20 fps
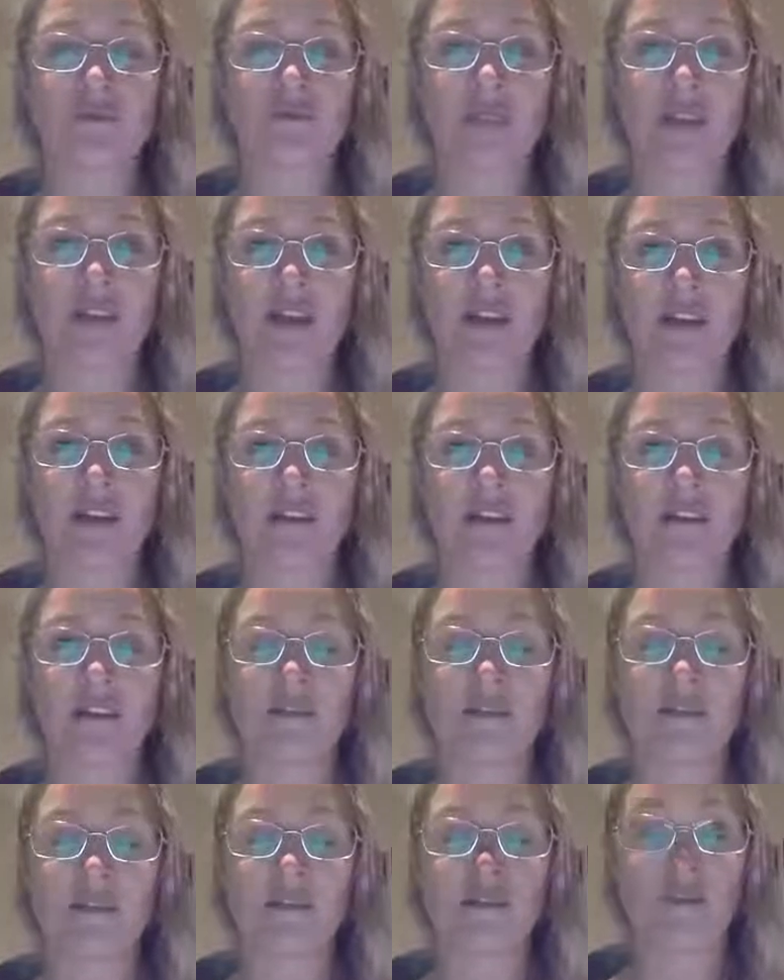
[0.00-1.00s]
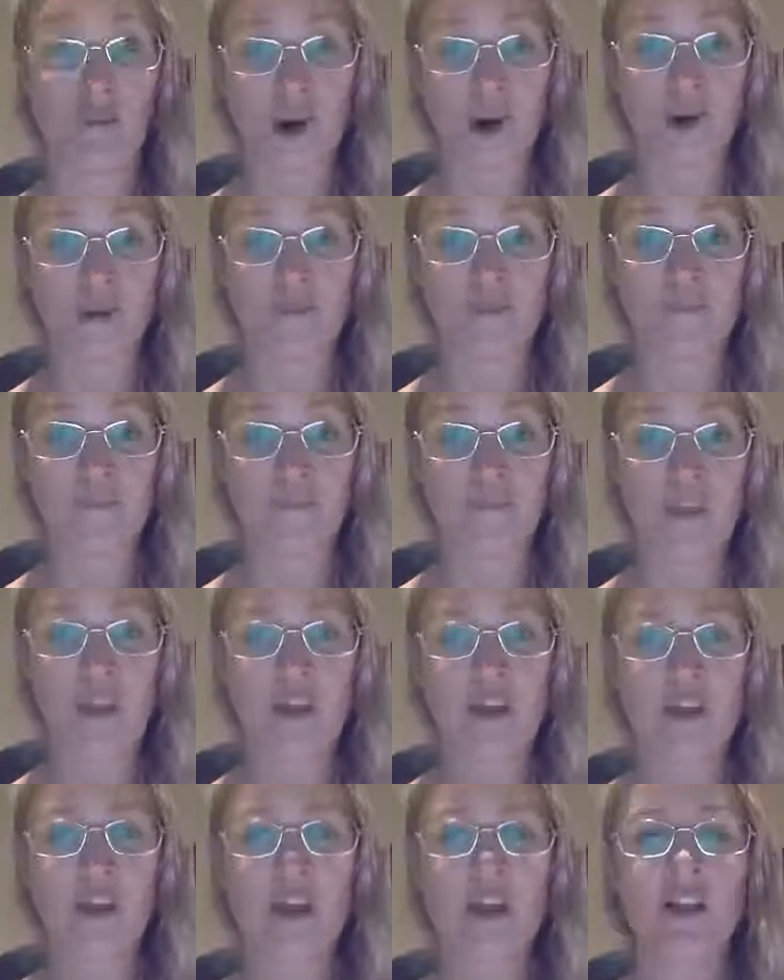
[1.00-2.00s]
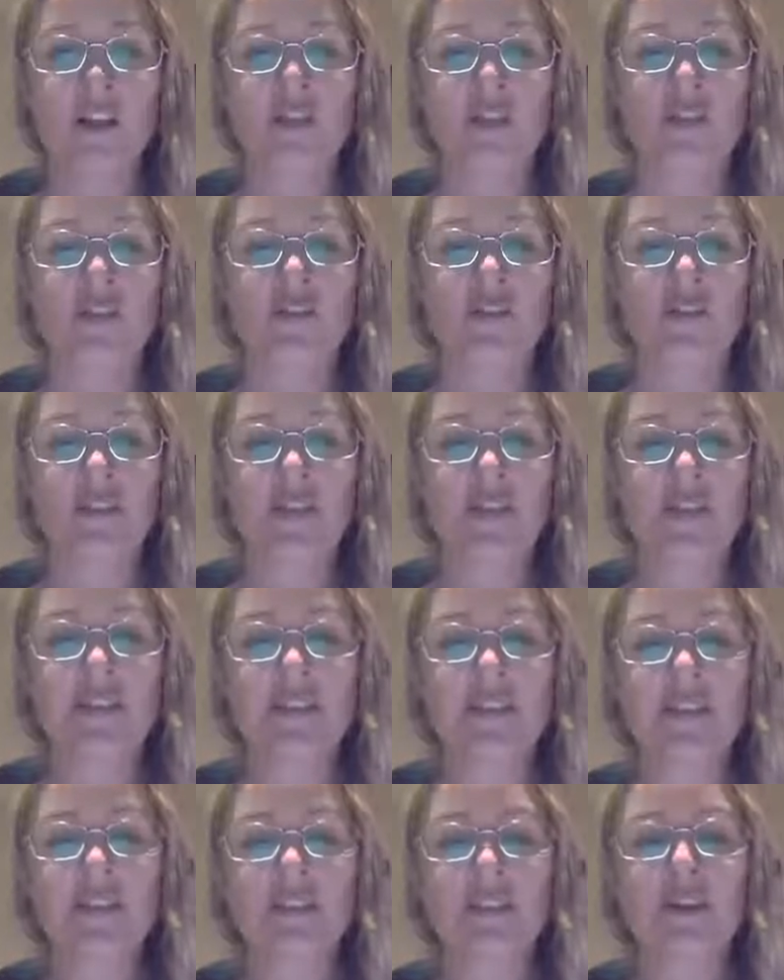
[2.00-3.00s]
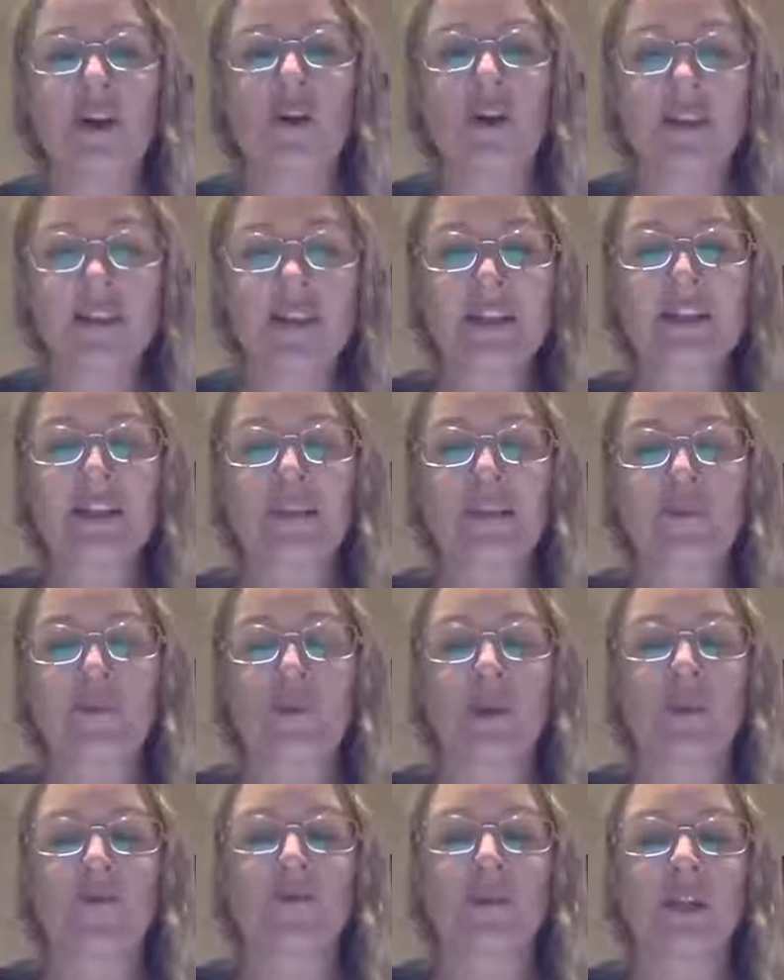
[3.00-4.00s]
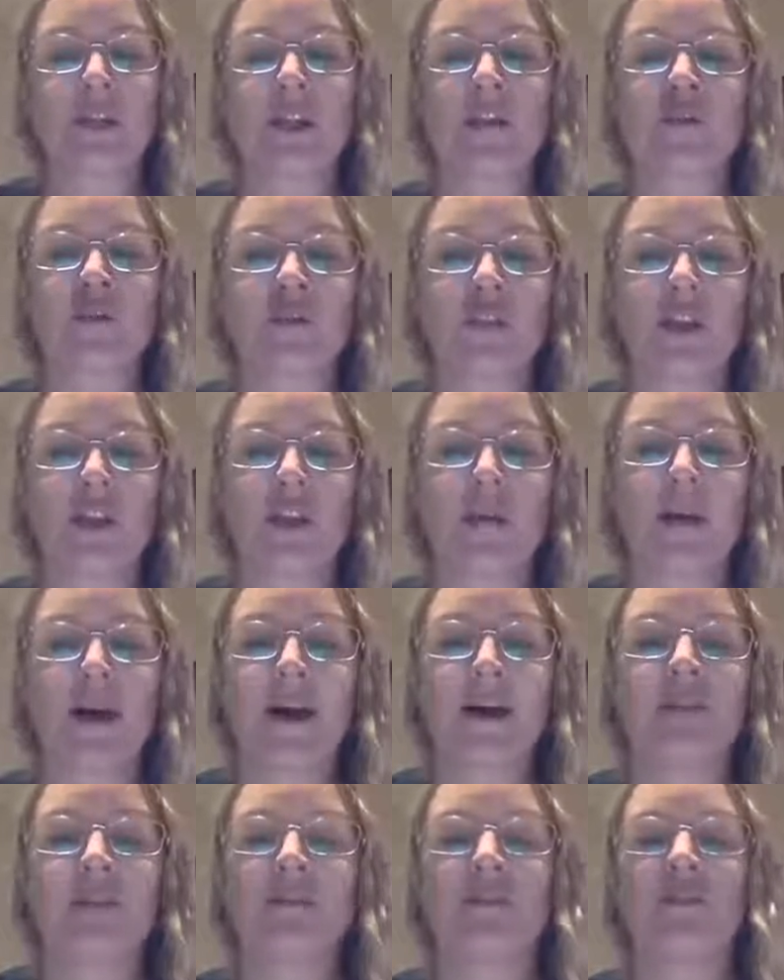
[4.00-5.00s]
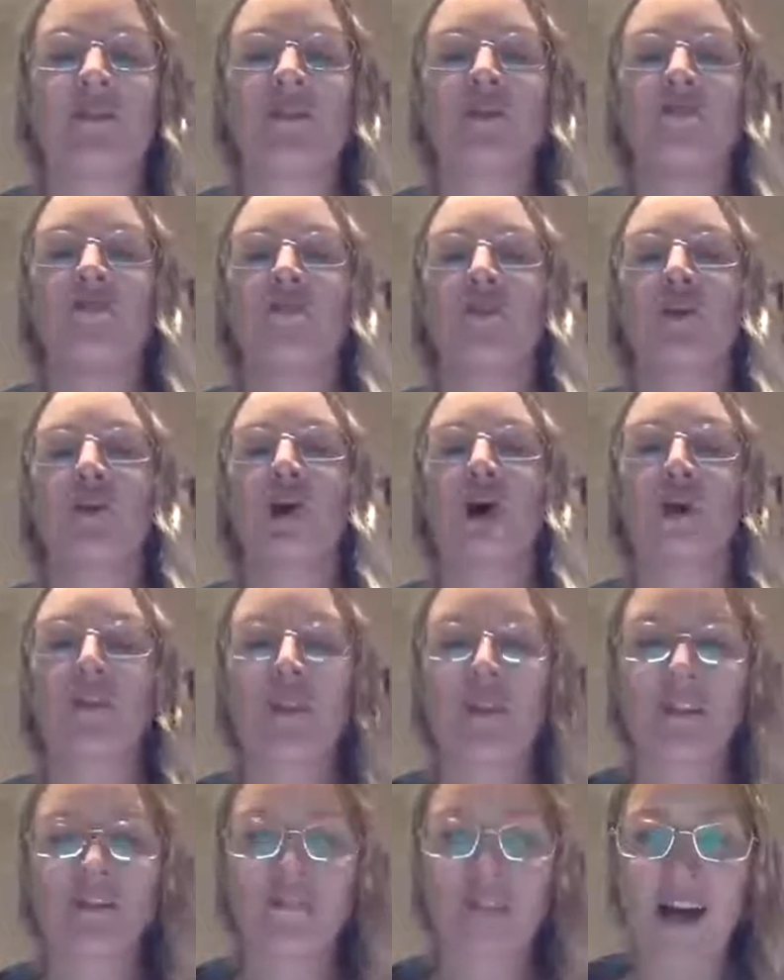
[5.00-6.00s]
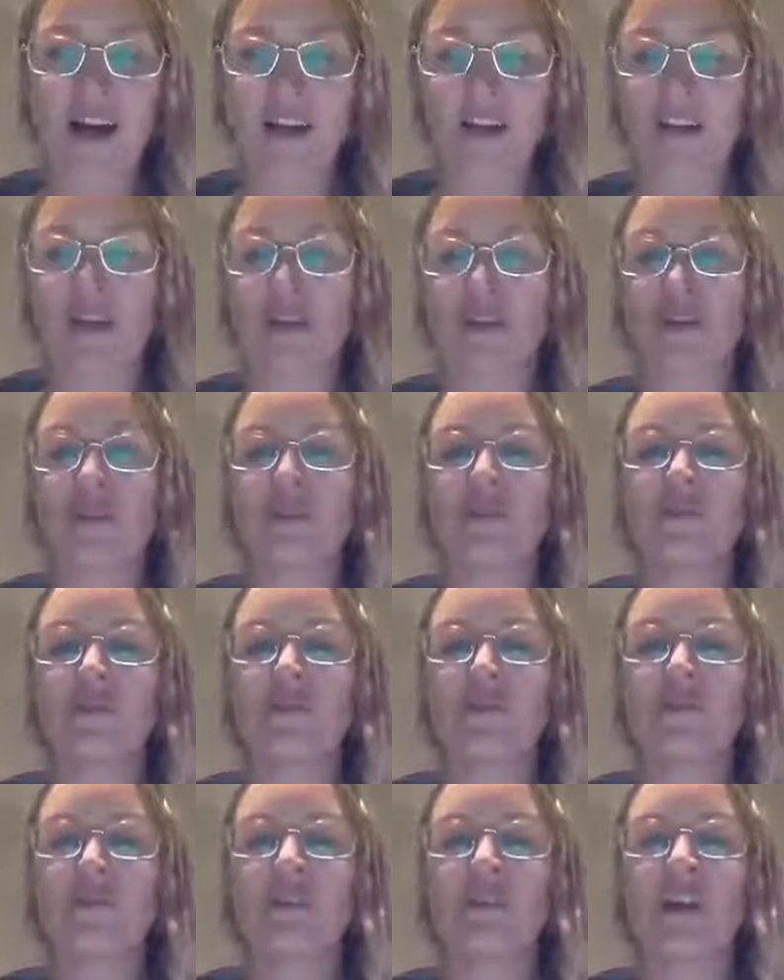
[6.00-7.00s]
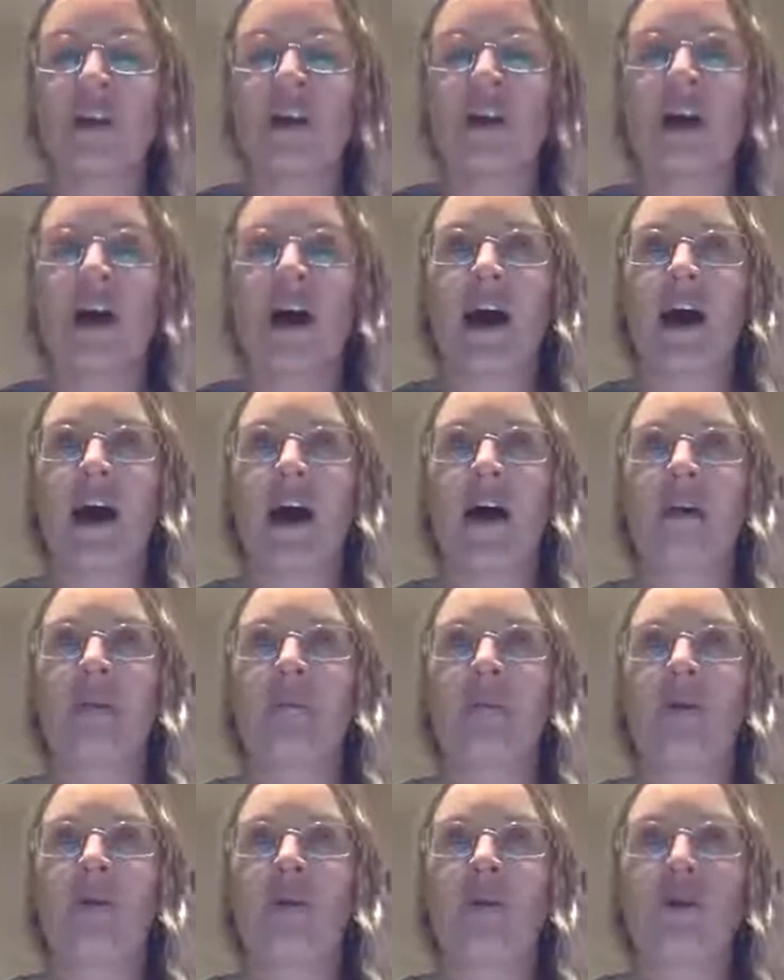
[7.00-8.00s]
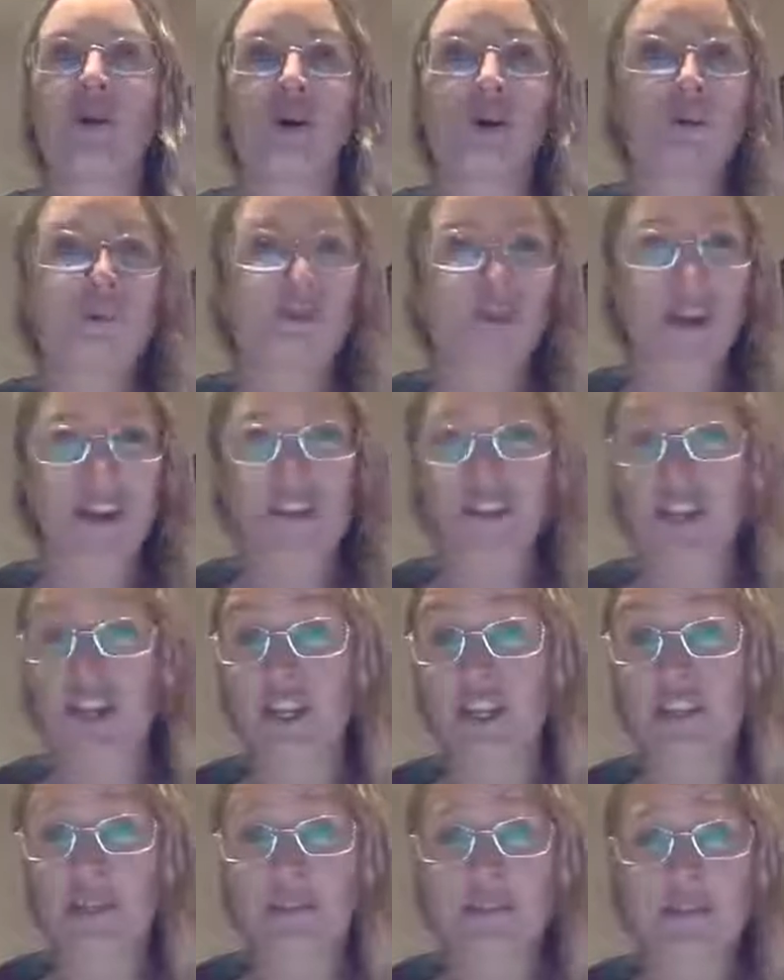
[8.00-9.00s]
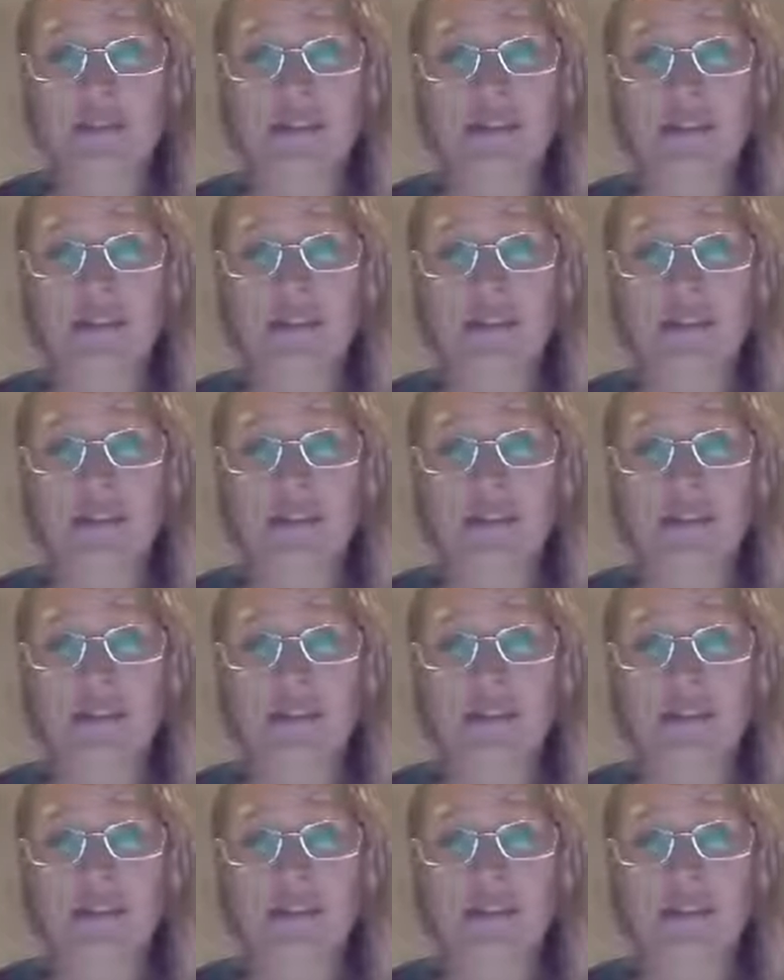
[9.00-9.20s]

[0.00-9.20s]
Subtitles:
in your role. So on this level, we're really talking about sort of common values, no prejudice